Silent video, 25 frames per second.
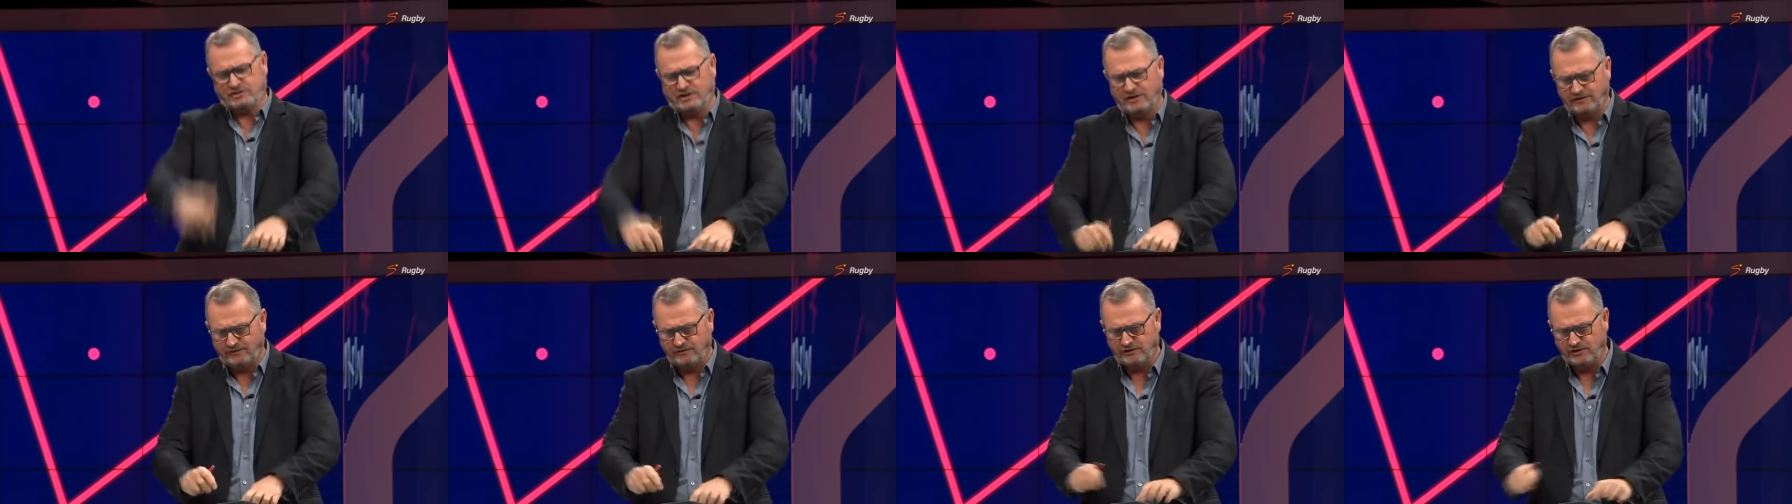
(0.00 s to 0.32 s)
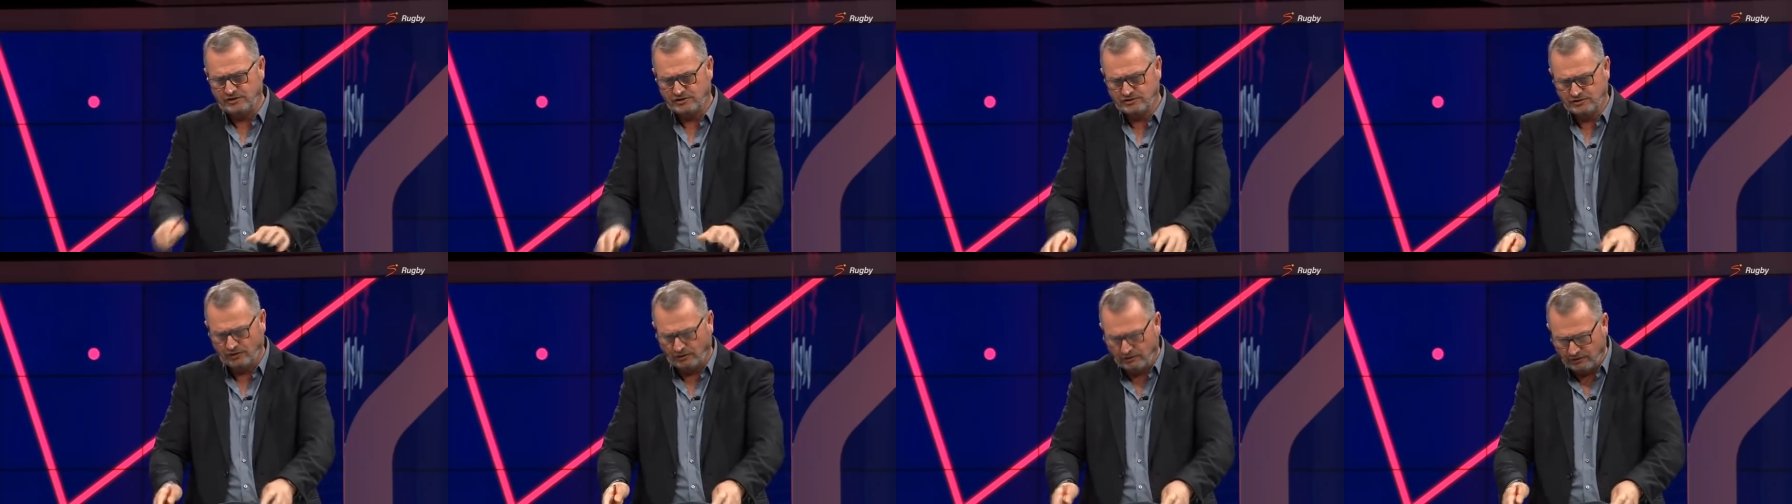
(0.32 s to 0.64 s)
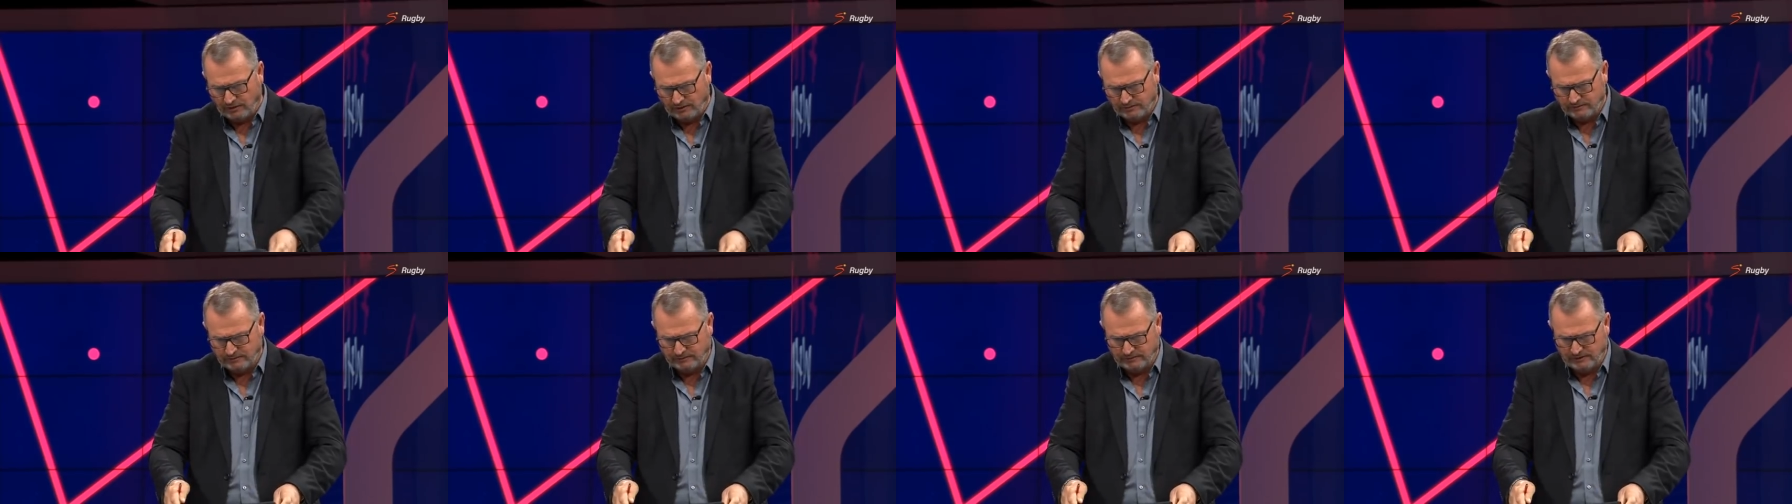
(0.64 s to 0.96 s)
that fish.
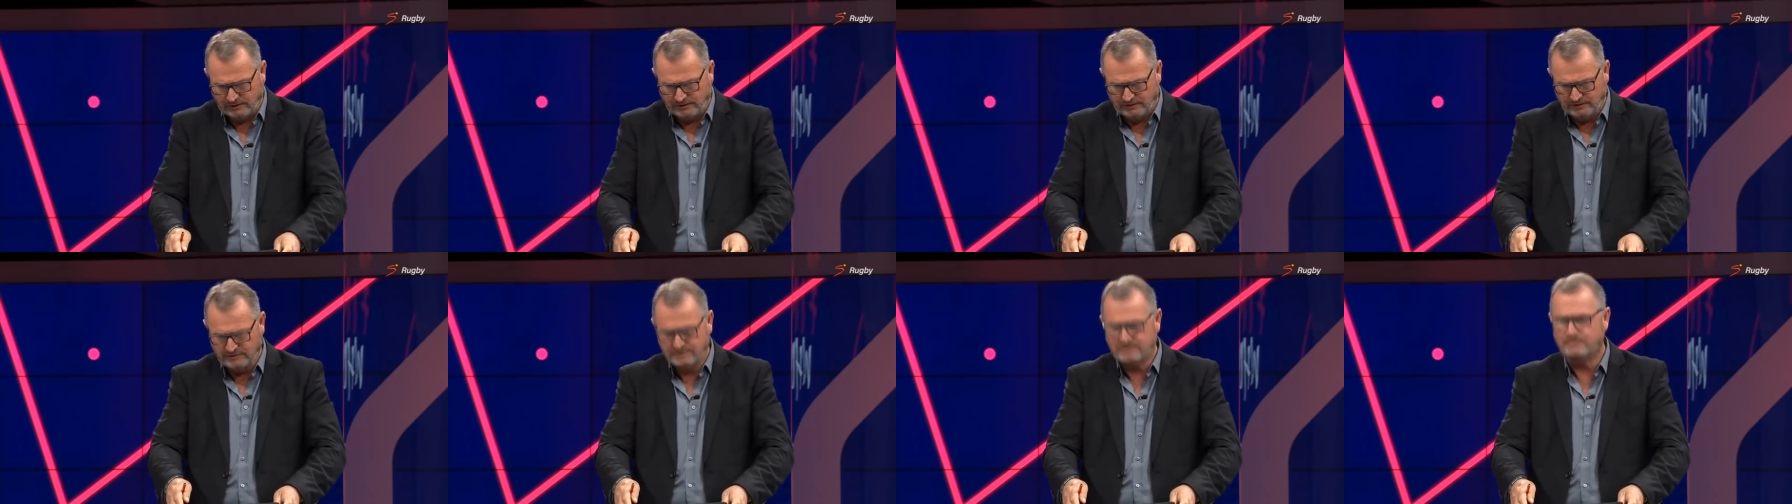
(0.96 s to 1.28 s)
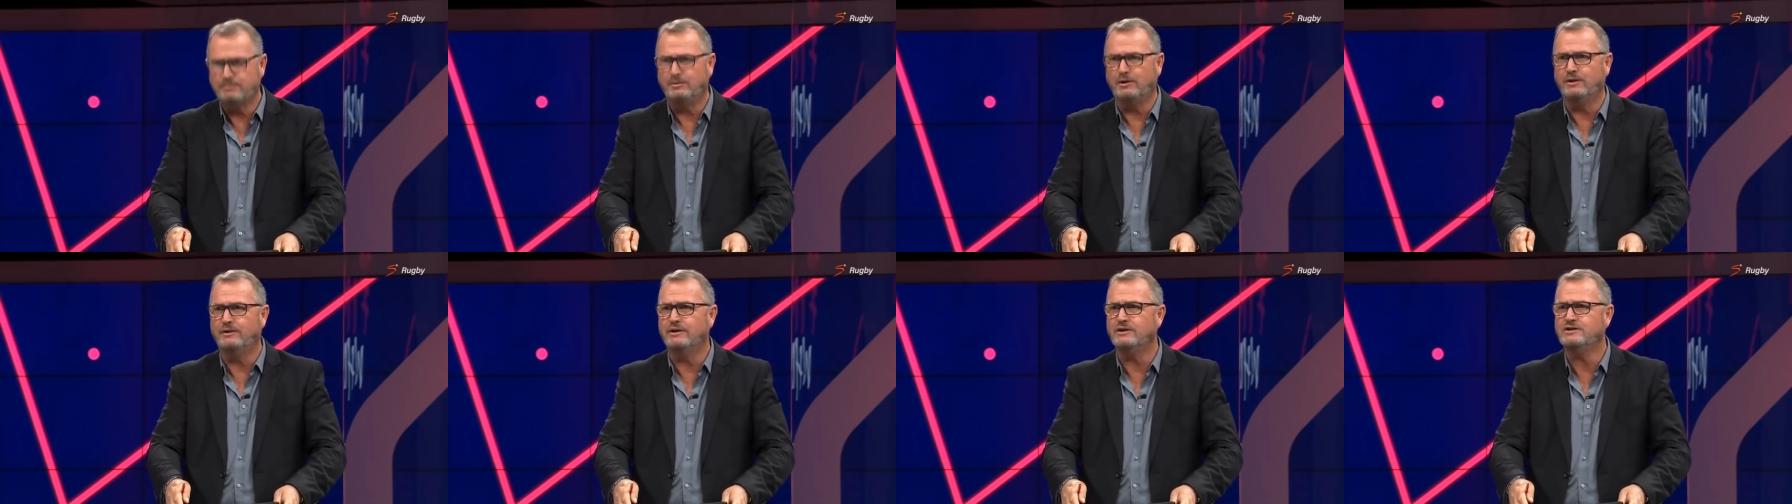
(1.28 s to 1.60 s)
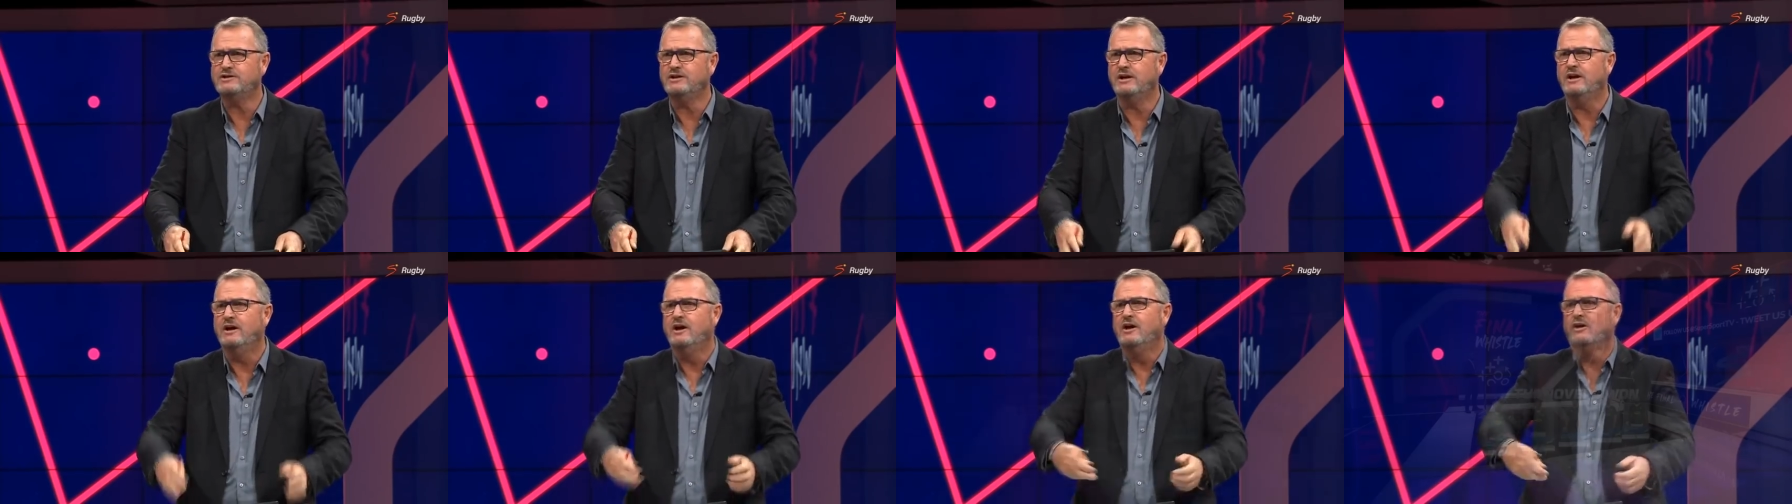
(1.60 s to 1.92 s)
Sorry, I nearly spoiled this
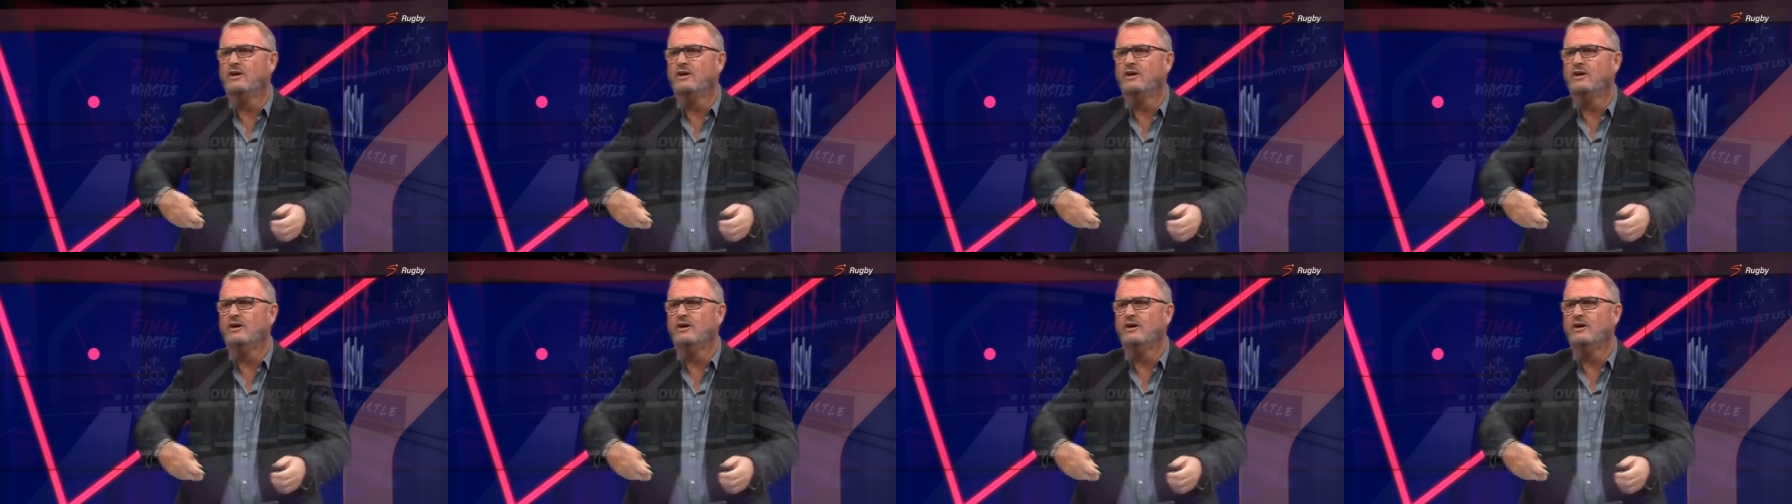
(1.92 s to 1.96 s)
thing.